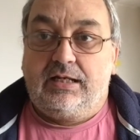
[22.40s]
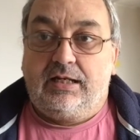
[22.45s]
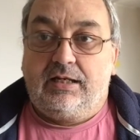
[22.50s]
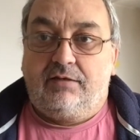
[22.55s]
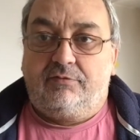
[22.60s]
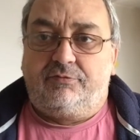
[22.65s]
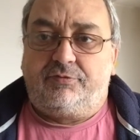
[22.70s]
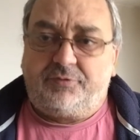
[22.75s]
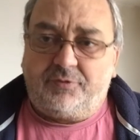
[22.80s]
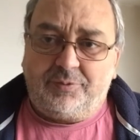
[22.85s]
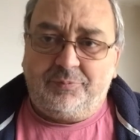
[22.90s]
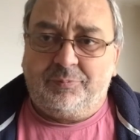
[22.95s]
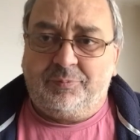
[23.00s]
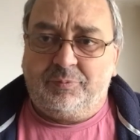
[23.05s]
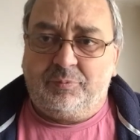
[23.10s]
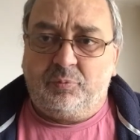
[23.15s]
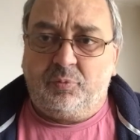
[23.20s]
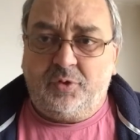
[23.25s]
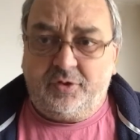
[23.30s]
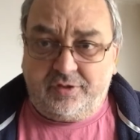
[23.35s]
from
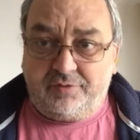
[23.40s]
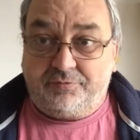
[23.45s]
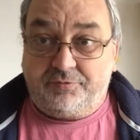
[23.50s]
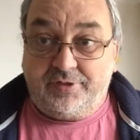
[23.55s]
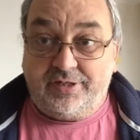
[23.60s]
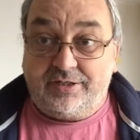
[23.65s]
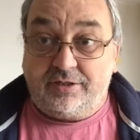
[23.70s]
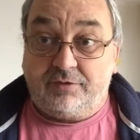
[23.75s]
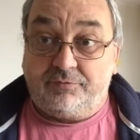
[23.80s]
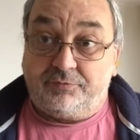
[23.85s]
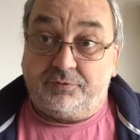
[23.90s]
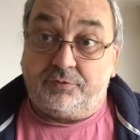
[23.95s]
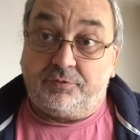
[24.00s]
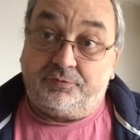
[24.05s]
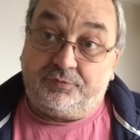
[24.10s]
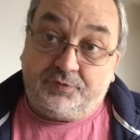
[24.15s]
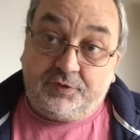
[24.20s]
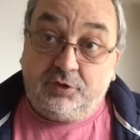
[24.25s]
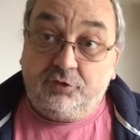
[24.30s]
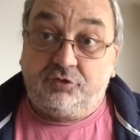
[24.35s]
what I've read over a
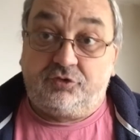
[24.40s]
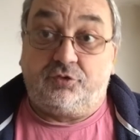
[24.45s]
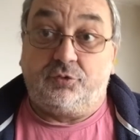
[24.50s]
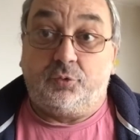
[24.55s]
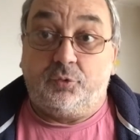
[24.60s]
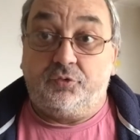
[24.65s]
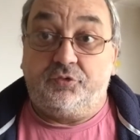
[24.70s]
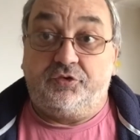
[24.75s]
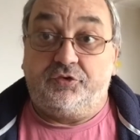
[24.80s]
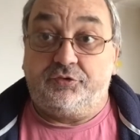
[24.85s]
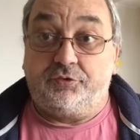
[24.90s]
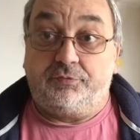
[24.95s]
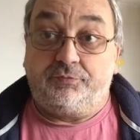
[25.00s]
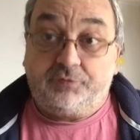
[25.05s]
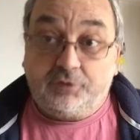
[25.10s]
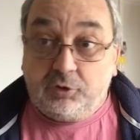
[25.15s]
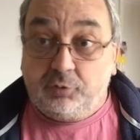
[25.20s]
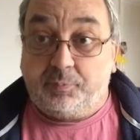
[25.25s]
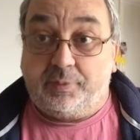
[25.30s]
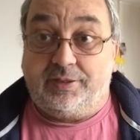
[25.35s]
few sources, a
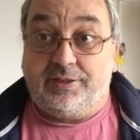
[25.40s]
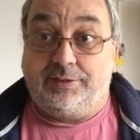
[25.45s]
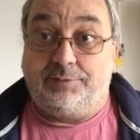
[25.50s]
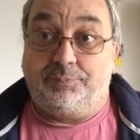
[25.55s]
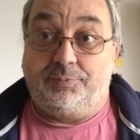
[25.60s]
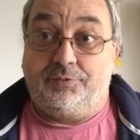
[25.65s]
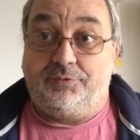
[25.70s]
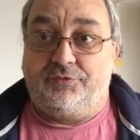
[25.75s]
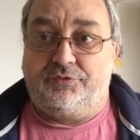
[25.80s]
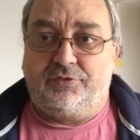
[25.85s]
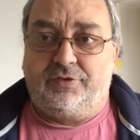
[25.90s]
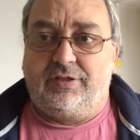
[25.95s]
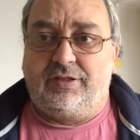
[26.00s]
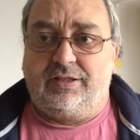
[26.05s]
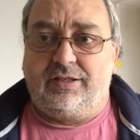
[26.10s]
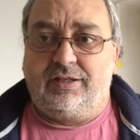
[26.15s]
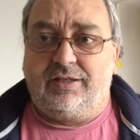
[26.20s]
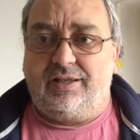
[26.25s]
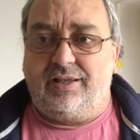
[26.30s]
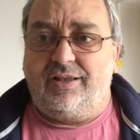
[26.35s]
few papers,
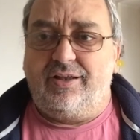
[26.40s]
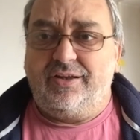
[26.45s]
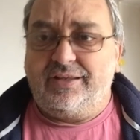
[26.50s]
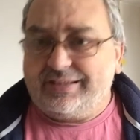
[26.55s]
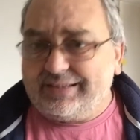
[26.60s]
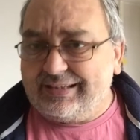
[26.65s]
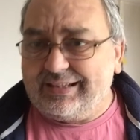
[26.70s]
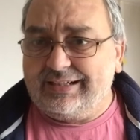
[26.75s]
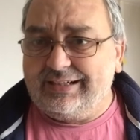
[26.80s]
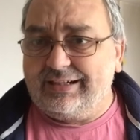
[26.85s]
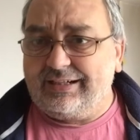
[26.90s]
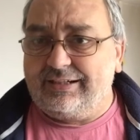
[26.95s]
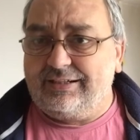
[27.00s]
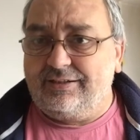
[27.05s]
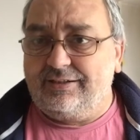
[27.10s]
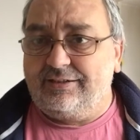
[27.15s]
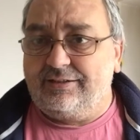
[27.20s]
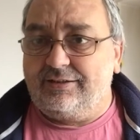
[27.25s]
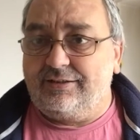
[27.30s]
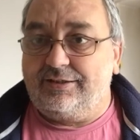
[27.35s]
I think
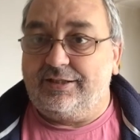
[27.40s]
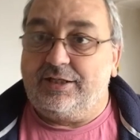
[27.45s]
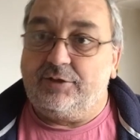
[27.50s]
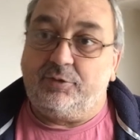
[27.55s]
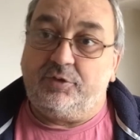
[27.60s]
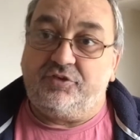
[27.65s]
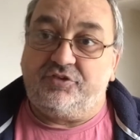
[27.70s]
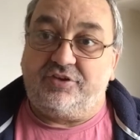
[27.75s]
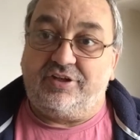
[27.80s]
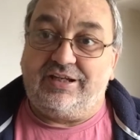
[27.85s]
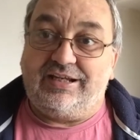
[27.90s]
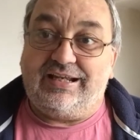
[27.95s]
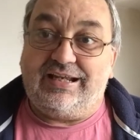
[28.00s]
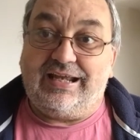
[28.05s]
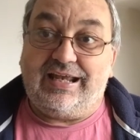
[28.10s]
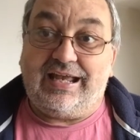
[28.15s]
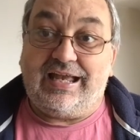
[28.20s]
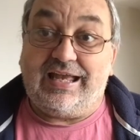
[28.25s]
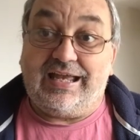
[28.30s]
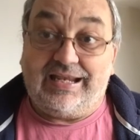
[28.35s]
there is
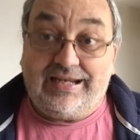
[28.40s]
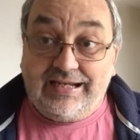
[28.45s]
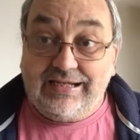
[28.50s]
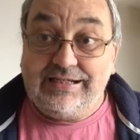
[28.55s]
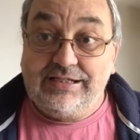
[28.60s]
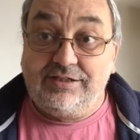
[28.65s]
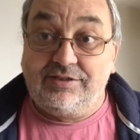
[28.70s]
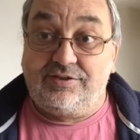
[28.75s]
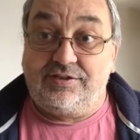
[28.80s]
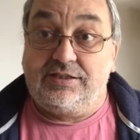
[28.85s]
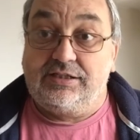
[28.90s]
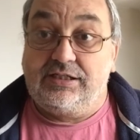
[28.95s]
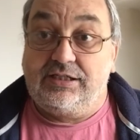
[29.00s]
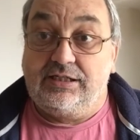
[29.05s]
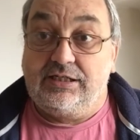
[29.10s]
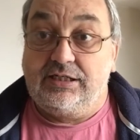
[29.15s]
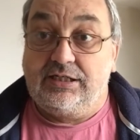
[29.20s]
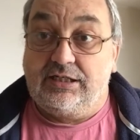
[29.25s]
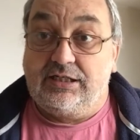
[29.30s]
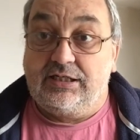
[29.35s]
a hint
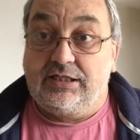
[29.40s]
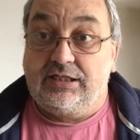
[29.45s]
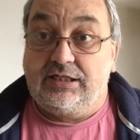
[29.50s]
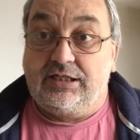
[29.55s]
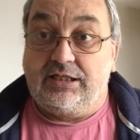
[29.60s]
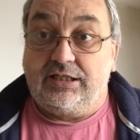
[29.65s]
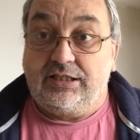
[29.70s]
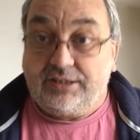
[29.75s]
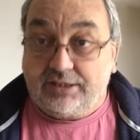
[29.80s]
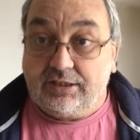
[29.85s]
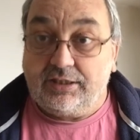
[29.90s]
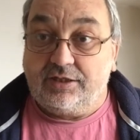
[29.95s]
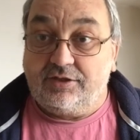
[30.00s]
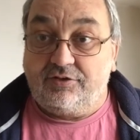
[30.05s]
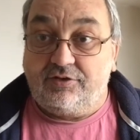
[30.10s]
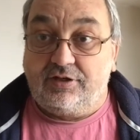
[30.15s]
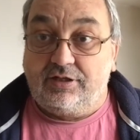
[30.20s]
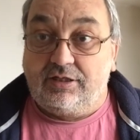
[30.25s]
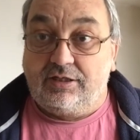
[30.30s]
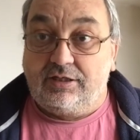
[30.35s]
that
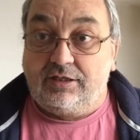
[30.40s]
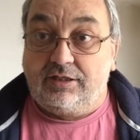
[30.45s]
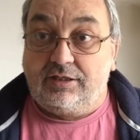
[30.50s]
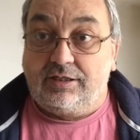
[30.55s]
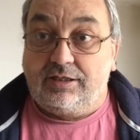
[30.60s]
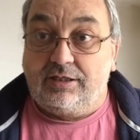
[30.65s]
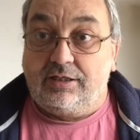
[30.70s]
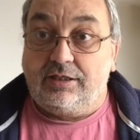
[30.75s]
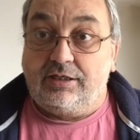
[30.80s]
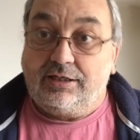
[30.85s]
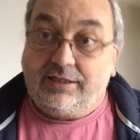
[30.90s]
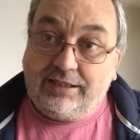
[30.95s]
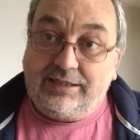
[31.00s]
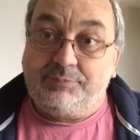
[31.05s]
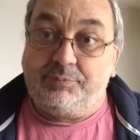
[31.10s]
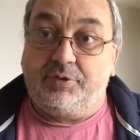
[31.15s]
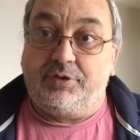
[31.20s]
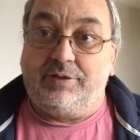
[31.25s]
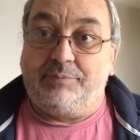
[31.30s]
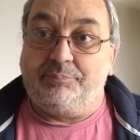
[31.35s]

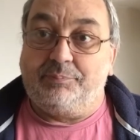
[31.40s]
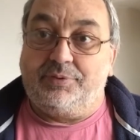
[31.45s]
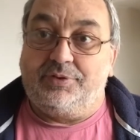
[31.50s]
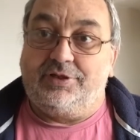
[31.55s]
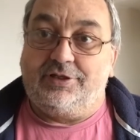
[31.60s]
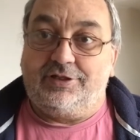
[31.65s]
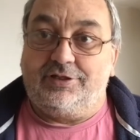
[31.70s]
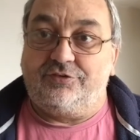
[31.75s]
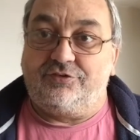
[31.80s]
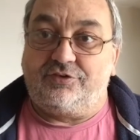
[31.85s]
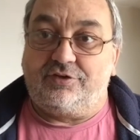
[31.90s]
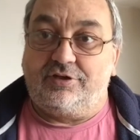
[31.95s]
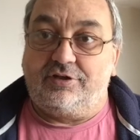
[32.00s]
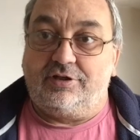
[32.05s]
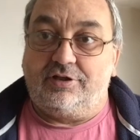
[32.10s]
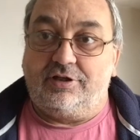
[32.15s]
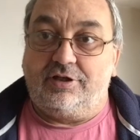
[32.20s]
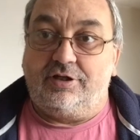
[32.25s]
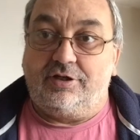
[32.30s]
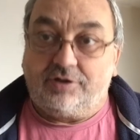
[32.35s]
Labour MPs
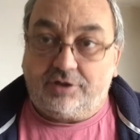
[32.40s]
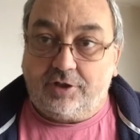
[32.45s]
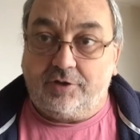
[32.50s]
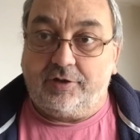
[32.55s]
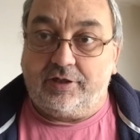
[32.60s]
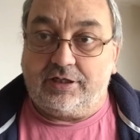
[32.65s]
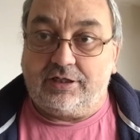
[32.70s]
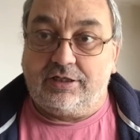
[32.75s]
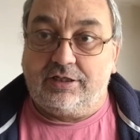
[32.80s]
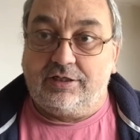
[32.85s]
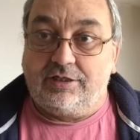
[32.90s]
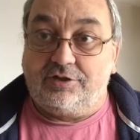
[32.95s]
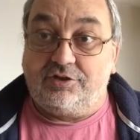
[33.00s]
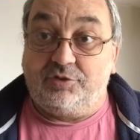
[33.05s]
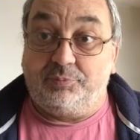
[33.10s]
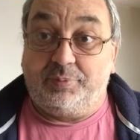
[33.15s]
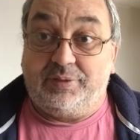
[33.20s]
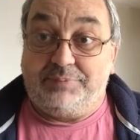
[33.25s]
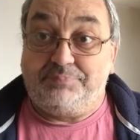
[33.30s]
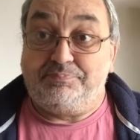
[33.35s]
are going to
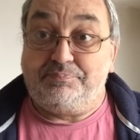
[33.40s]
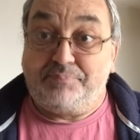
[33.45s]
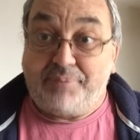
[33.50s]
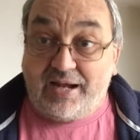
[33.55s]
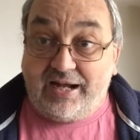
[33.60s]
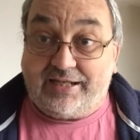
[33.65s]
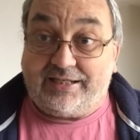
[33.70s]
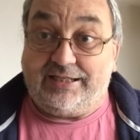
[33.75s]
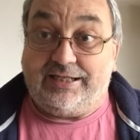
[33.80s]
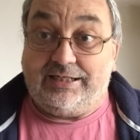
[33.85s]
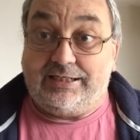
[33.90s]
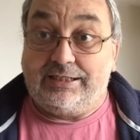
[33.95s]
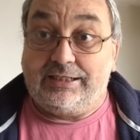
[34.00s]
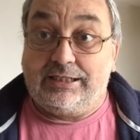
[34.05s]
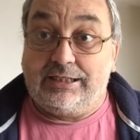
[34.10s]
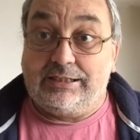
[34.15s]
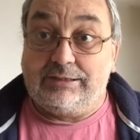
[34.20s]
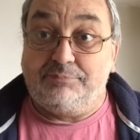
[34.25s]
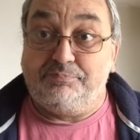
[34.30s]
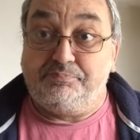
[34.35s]
be backing
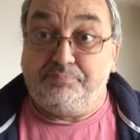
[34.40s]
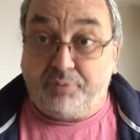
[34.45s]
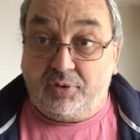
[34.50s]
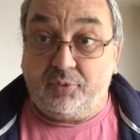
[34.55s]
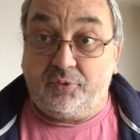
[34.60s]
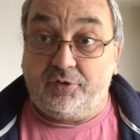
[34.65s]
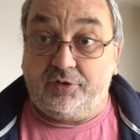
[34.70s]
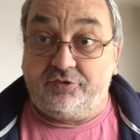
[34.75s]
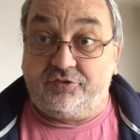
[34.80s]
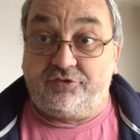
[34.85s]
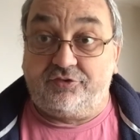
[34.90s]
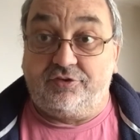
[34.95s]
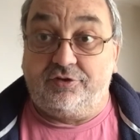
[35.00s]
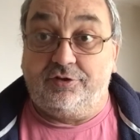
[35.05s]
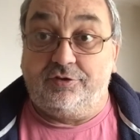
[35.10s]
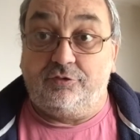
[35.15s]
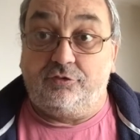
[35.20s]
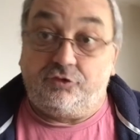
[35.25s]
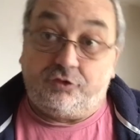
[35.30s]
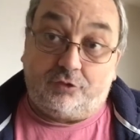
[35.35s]
Boris
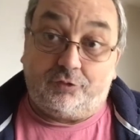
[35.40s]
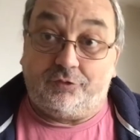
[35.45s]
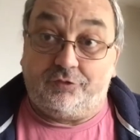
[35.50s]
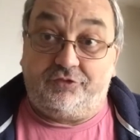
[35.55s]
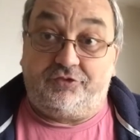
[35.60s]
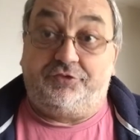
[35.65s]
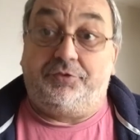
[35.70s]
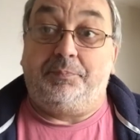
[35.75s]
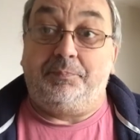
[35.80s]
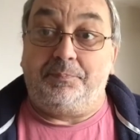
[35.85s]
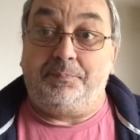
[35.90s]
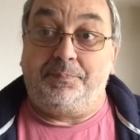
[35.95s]
Johnson.